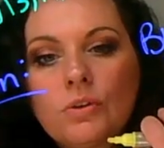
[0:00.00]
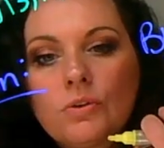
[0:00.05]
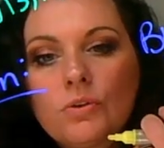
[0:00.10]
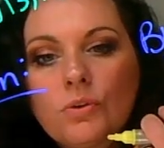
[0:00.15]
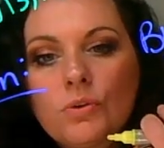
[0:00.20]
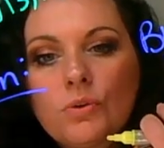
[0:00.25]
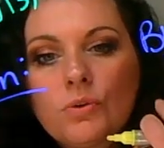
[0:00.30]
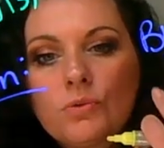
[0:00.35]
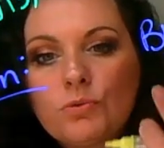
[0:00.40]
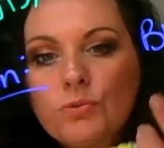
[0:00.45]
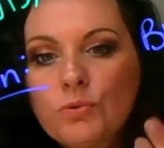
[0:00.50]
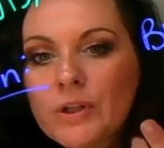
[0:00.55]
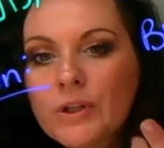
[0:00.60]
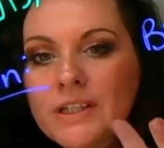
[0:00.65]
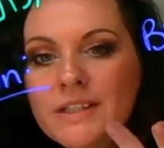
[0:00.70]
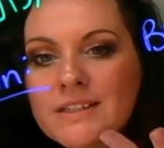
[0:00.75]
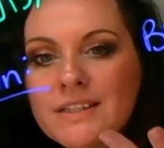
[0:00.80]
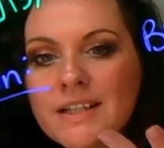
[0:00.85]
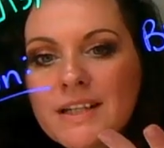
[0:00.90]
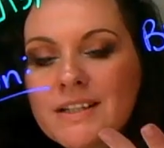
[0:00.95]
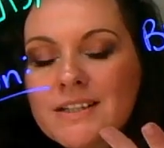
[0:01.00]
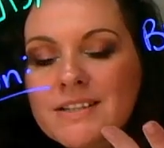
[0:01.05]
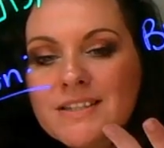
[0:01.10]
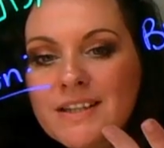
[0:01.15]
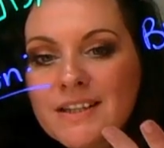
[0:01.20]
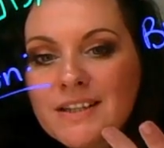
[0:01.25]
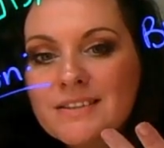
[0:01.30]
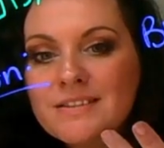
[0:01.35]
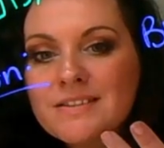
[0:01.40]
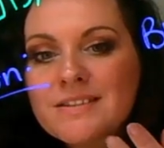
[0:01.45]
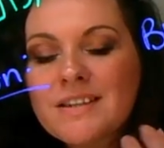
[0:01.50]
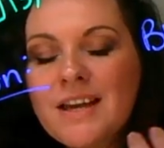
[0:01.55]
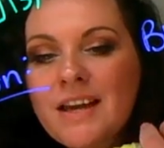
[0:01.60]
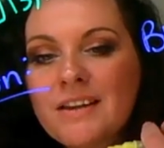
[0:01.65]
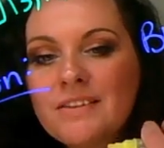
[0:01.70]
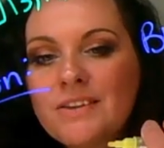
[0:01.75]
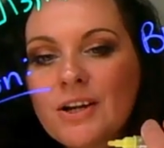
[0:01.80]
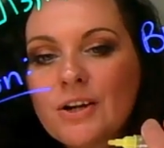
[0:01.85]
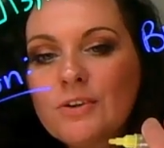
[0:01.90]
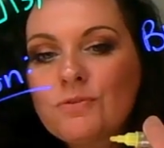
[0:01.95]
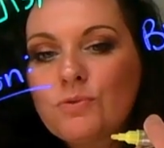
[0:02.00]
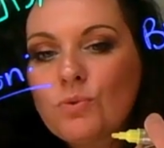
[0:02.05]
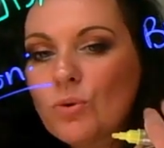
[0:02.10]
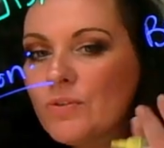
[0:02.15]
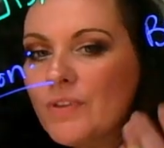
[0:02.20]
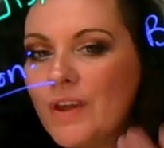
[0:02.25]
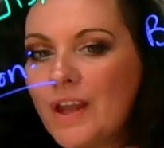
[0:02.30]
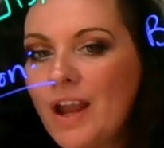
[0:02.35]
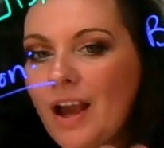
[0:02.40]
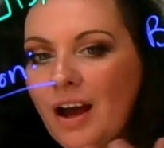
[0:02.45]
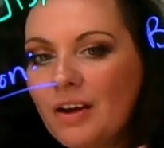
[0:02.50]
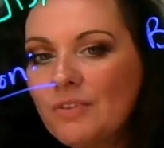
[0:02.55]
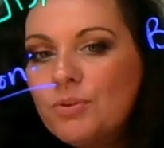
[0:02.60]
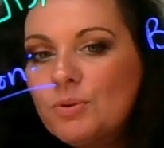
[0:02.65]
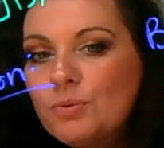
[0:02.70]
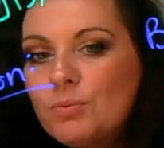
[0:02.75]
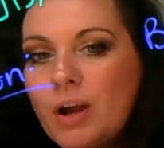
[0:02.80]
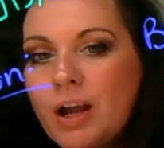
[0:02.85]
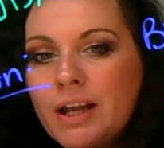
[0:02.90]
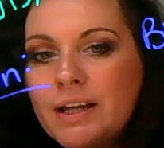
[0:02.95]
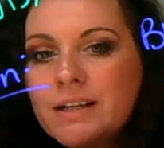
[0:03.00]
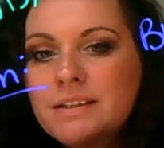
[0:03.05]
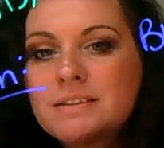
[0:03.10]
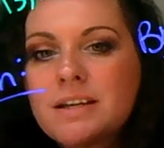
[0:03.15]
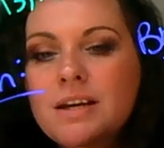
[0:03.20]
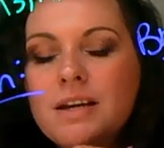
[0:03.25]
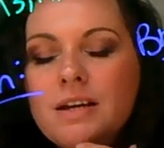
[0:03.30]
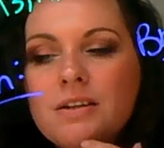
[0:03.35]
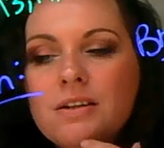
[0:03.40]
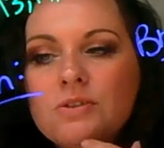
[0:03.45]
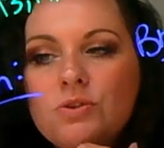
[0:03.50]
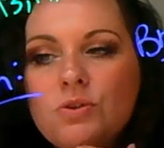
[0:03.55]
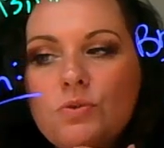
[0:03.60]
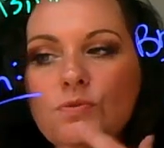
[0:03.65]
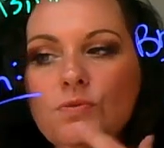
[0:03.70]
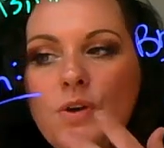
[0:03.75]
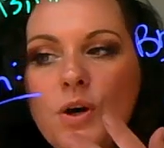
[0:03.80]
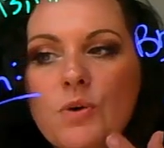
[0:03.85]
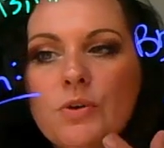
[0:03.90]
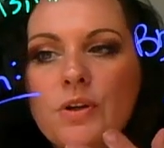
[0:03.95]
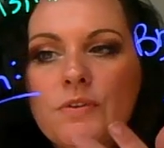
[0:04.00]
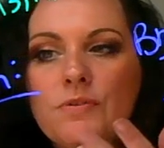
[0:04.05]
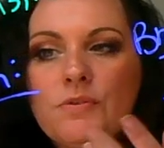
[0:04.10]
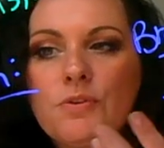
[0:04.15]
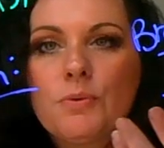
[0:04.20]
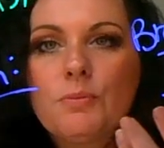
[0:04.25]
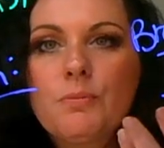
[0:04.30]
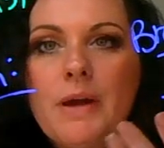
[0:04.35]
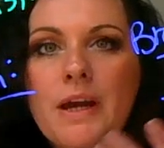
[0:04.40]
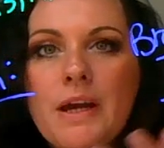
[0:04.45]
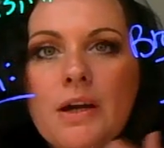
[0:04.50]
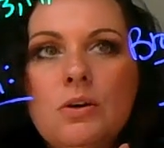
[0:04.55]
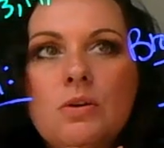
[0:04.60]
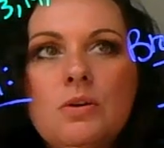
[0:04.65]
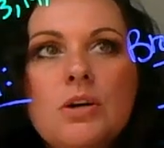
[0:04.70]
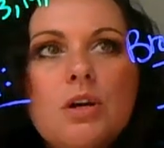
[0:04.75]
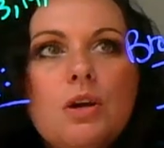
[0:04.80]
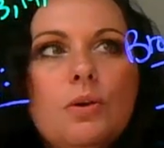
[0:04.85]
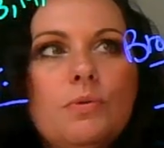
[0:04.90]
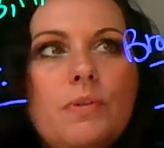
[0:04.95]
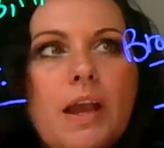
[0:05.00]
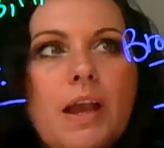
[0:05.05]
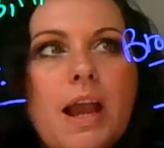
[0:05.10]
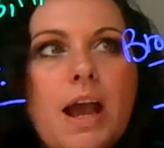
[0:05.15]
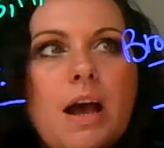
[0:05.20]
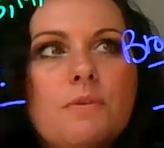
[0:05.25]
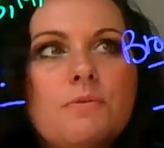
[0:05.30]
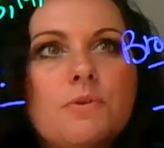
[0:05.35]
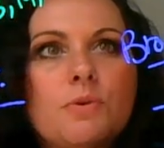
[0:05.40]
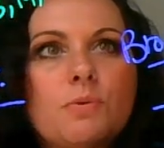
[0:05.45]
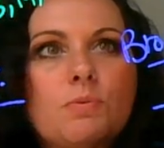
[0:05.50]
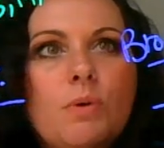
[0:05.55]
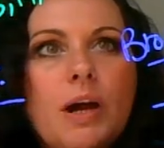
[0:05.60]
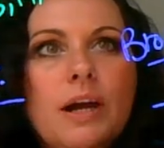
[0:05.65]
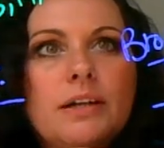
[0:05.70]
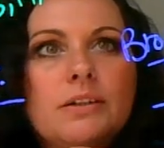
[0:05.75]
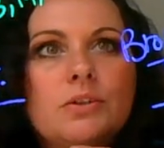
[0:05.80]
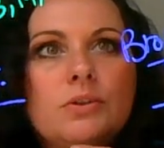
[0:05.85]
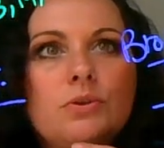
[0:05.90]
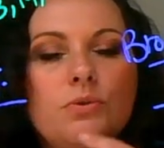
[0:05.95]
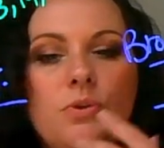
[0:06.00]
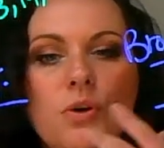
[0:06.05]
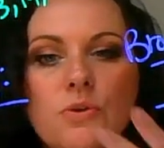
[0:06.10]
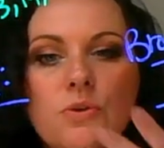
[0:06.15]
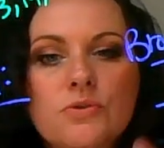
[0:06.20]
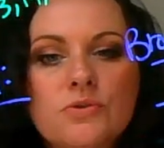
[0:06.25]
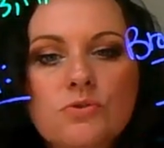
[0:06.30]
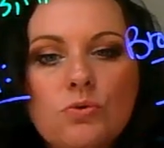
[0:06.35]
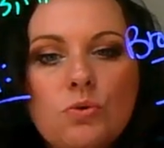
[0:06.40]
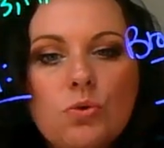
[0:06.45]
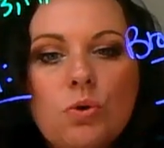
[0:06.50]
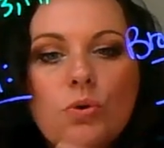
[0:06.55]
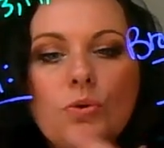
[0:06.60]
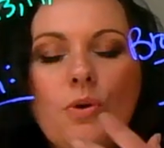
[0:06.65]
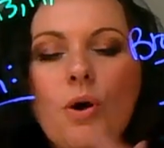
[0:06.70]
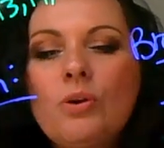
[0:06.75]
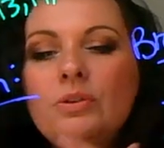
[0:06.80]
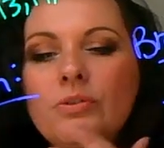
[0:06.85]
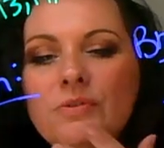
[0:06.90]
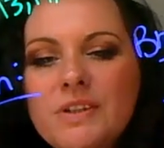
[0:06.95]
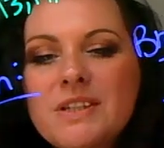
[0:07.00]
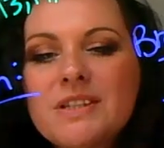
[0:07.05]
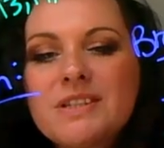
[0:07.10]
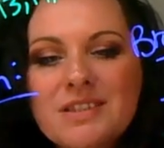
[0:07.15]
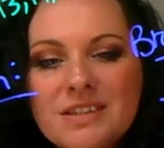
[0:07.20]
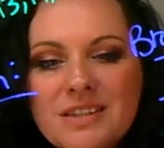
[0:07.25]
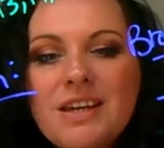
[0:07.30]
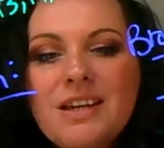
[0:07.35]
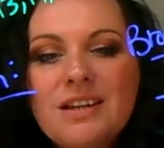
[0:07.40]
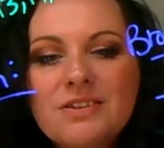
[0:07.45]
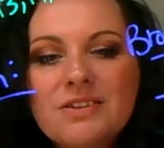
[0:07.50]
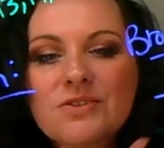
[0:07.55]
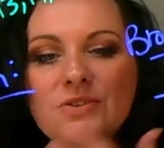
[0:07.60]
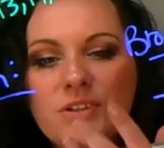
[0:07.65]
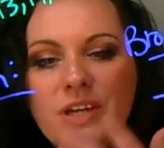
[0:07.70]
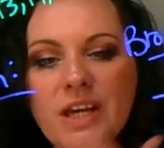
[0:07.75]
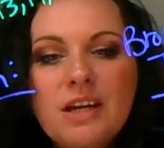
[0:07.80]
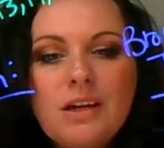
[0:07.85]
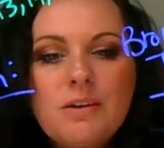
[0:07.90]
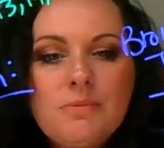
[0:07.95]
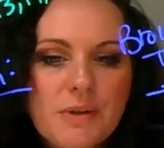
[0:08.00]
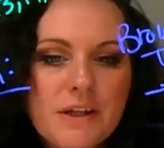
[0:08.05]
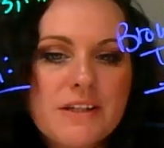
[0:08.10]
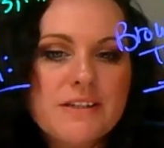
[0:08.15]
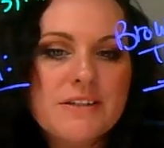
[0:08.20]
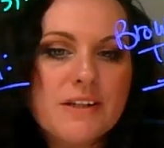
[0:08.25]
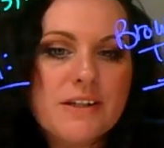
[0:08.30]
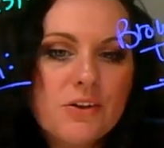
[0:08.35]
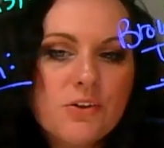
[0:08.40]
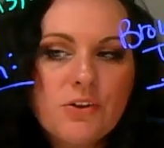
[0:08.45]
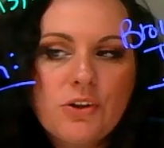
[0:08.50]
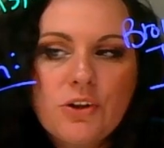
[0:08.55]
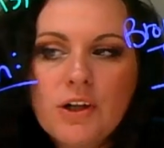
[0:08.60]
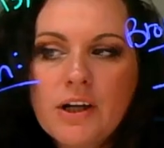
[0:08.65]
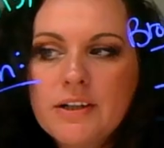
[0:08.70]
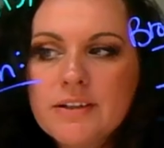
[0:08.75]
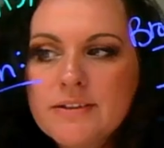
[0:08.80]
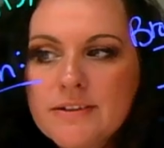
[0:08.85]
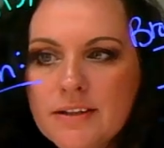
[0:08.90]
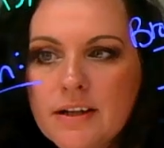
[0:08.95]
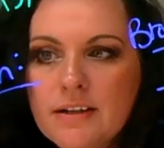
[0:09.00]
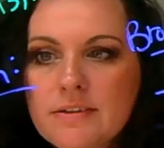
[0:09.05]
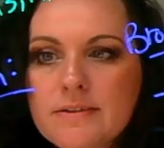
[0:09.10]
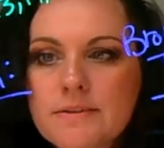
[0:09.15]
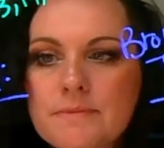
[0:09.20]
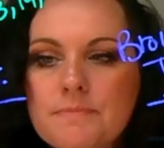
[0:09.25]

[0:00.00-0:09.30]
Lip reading: free citizens, and therefore they have the right to vote if they're male. They have the right to go to school. All of these things are taking place here in the United States.